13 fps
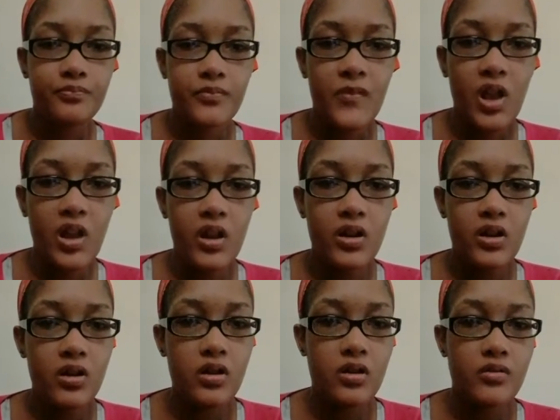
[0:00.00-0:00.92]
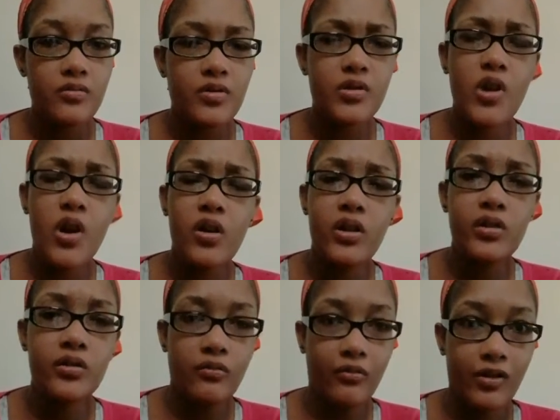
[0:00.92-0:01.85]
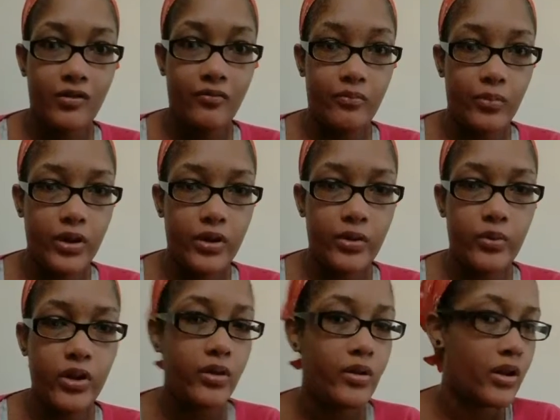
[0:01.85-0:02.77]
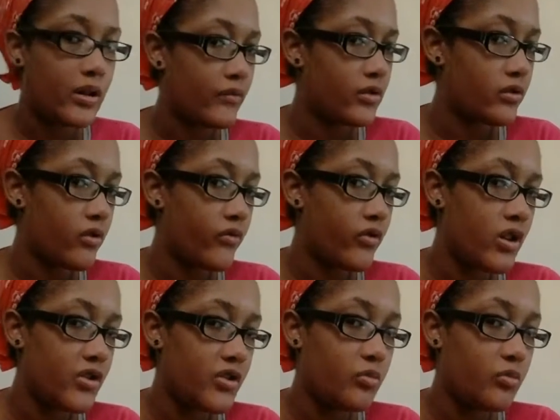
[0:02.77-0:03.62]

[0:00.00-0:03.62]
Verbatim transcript: and uh, sorry I look rough, by the way. I have a scarf on.